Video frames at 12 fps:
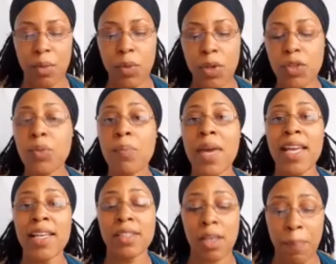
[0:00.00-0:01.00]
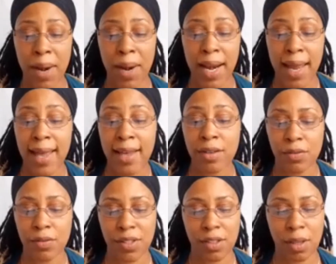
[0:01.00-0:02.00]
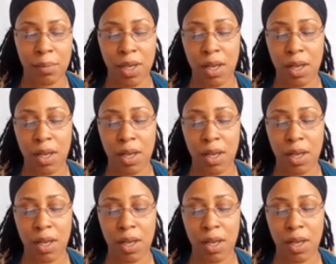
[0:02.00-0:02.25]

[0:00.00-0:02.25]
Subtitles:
when you made a plan of some